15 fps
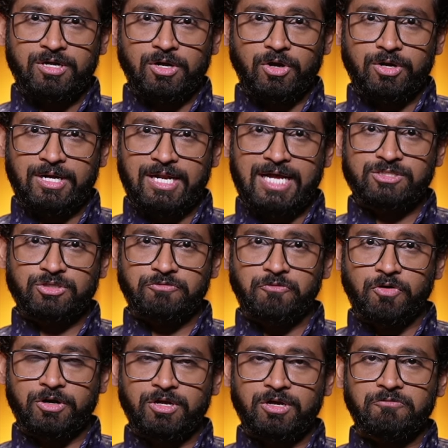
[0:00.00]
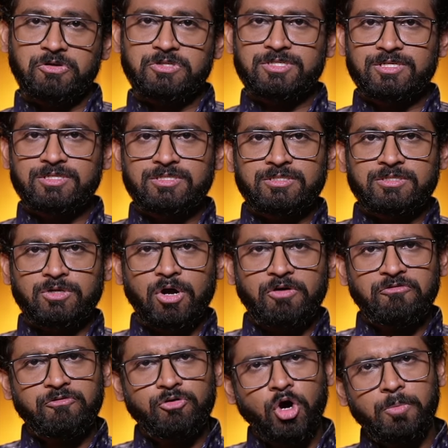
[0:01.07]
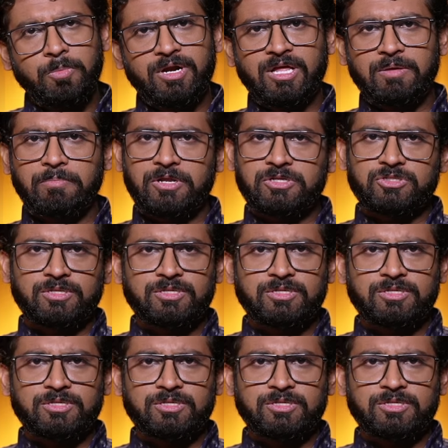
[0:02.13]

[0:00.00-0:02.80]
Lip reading: or a glass of water which is of normal temperature.